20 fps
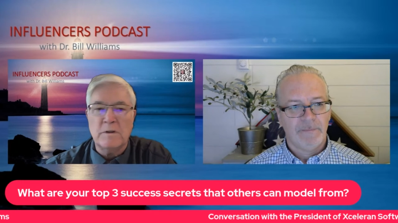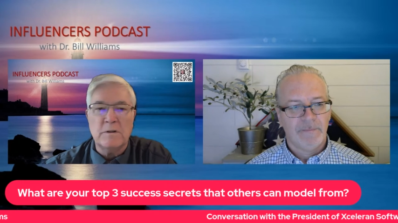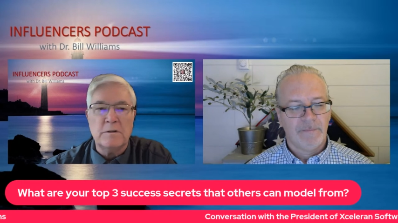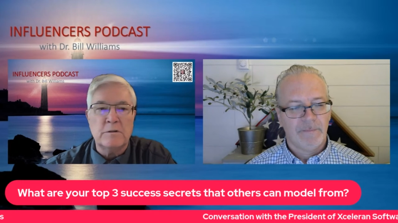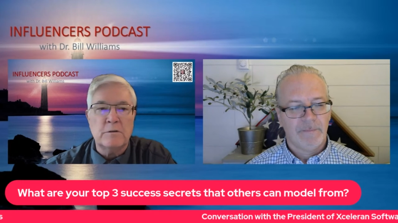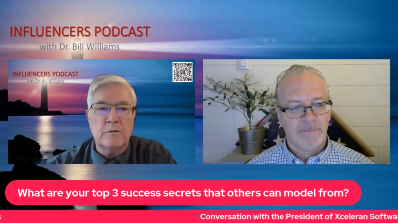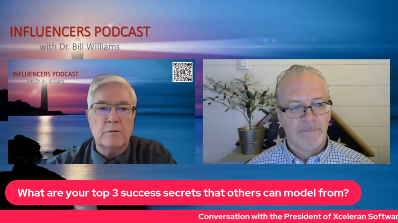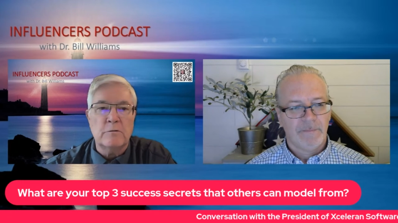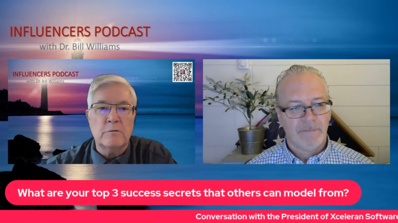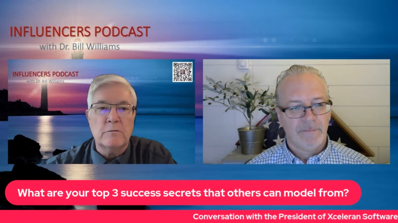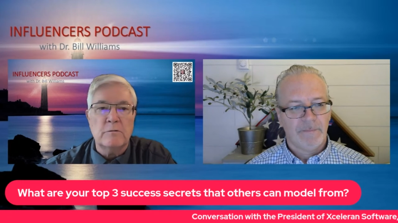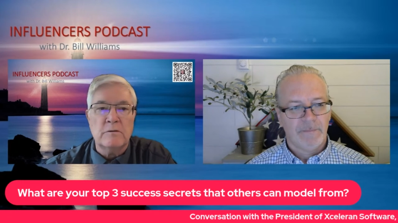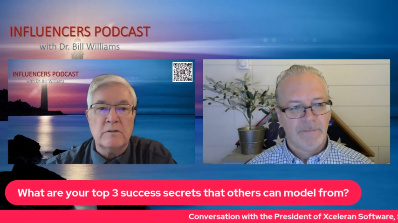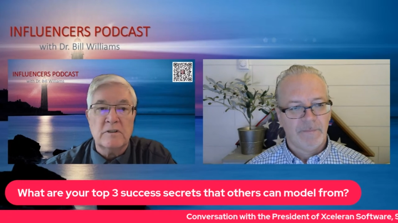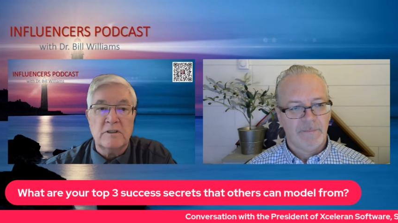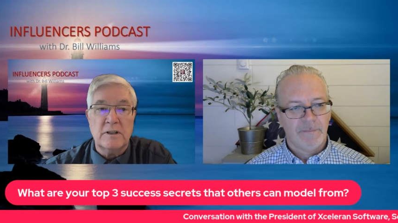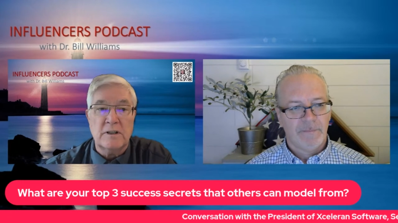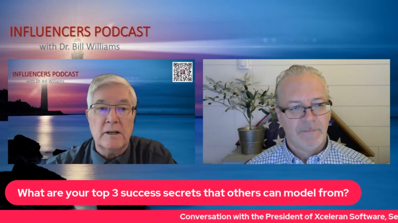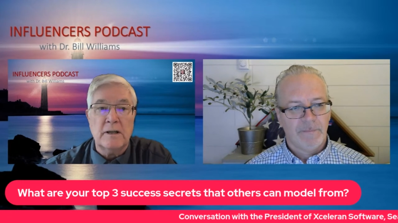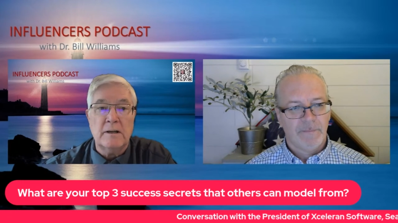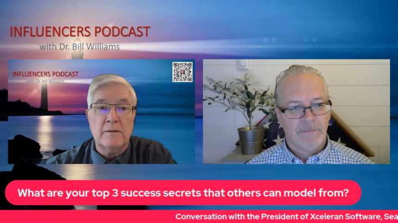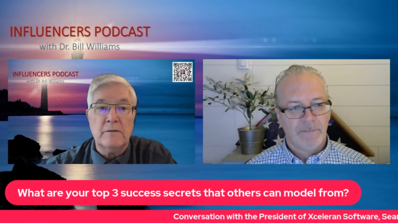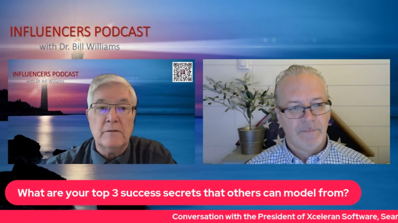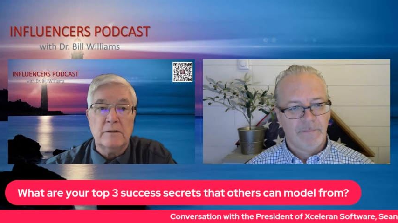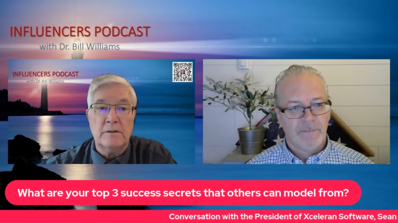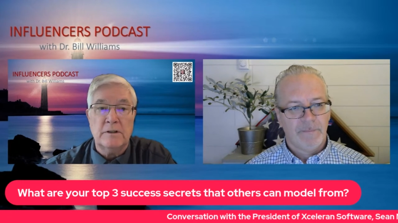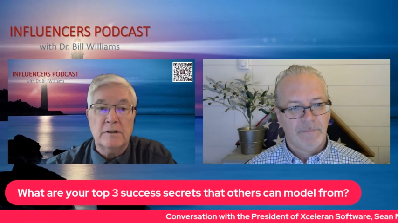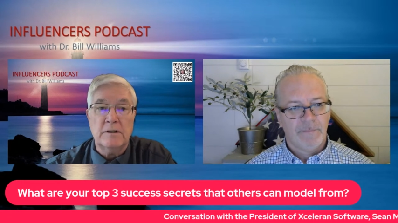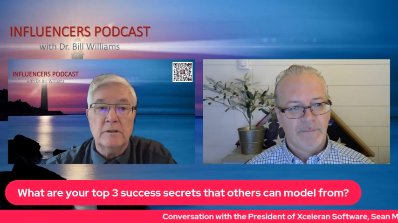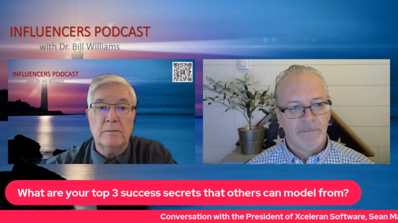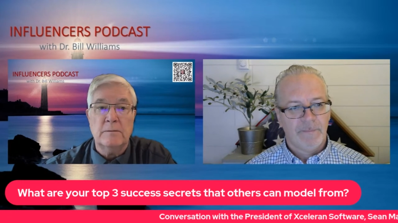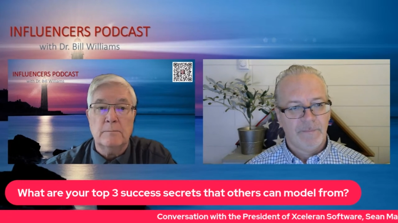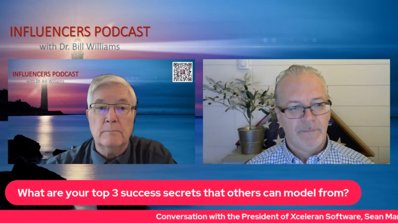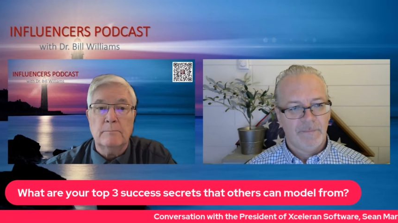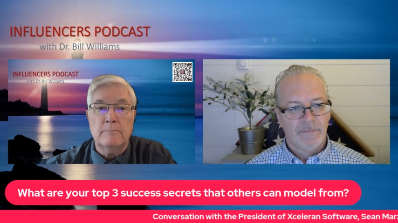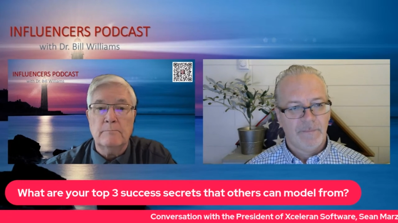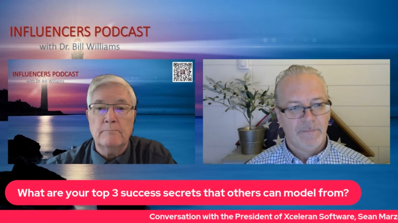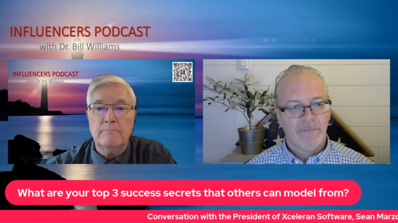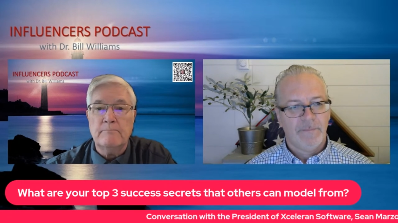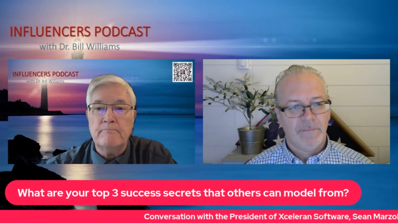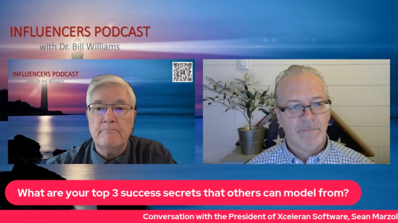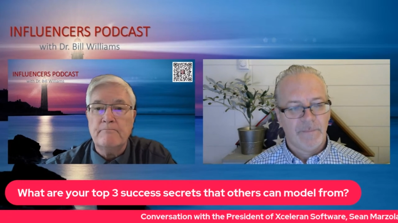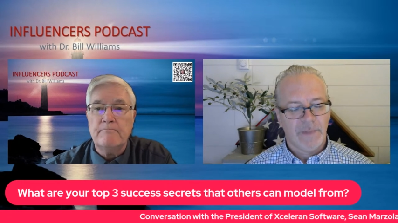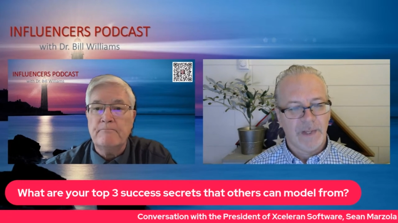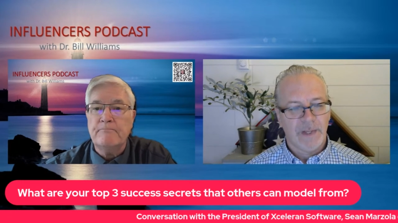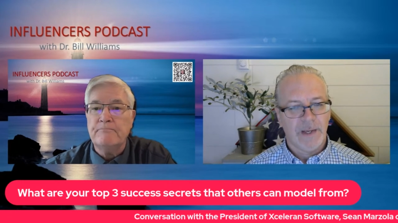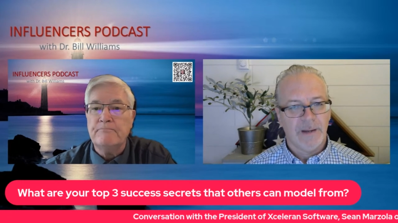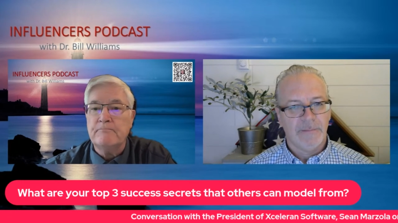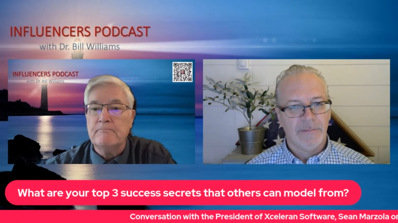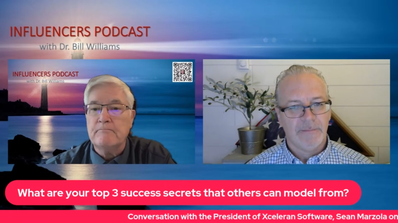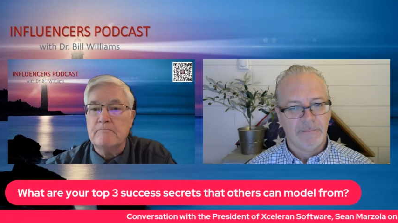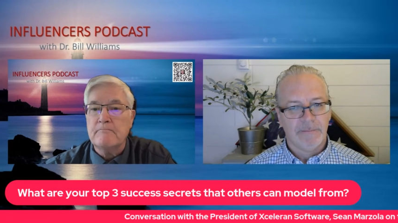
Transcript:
Speaker 1: to staff and team. Yeah.